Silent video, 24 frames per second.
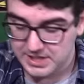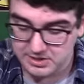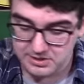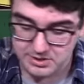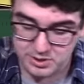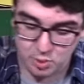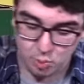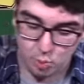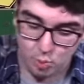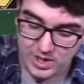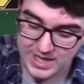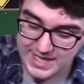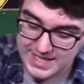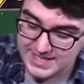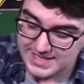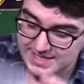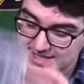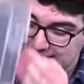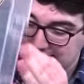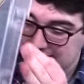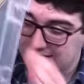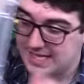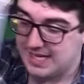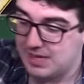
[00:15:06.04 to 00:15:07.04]
Here's
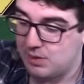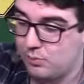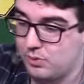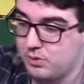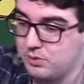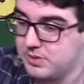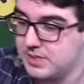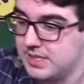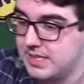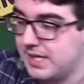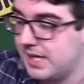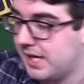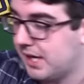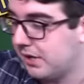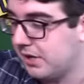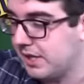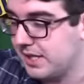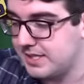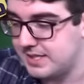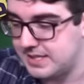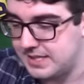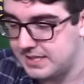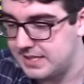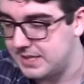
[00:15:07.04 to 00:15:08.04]
2016. Who's in here?
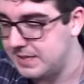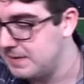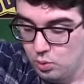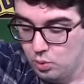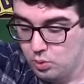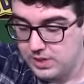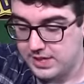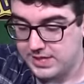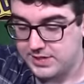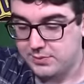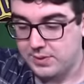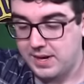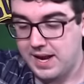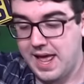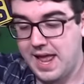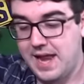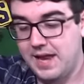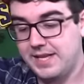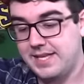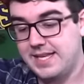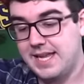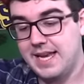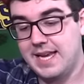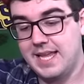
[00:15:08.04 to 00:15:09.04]
Let's see. Ooh, that's right. I had
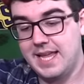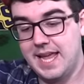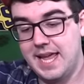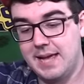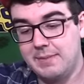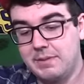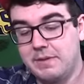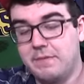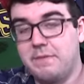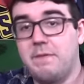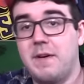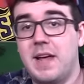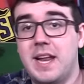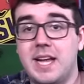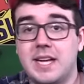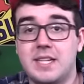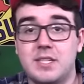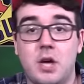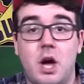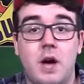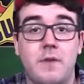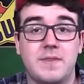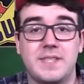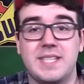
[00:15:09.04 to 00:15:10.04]
a Denny Hamlin
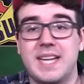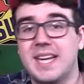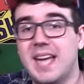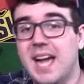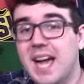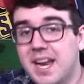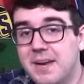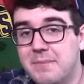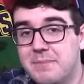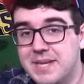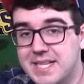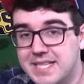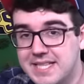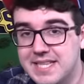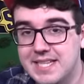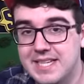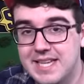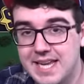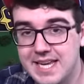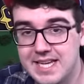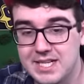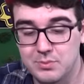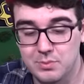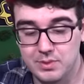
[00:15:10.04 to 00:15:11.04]
FedEx office. I kind of miss the
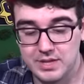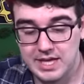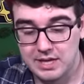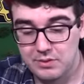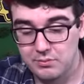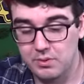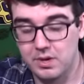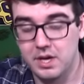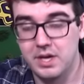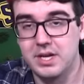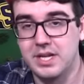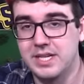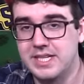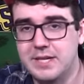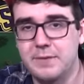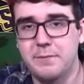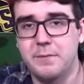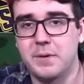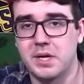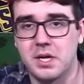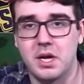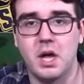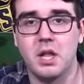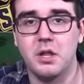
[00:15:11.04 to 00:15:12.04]
days when they'd run
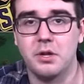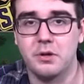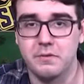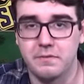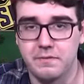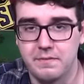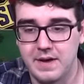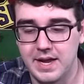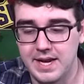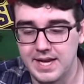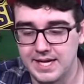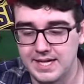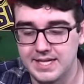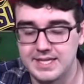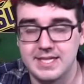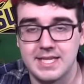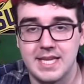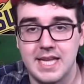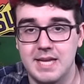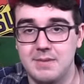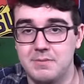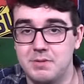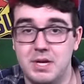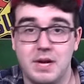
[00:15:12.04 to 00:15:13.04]
different colored FedEx
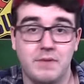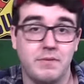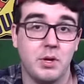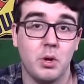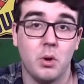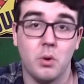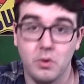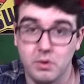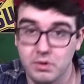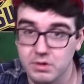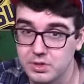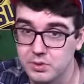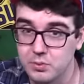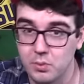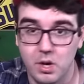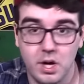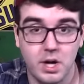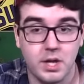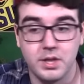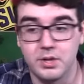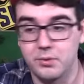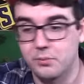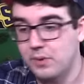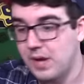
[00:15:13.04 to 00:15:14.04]
schemes. You'd have the orange
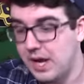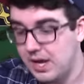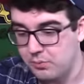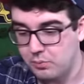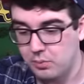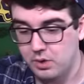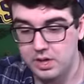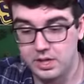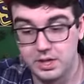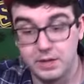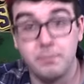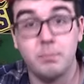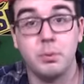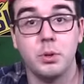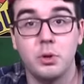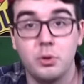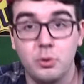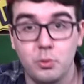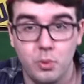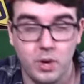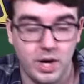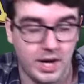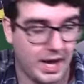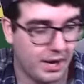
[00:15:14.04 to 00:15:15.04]
one, the red one, the
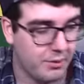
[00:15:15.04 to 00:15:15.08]
blue one.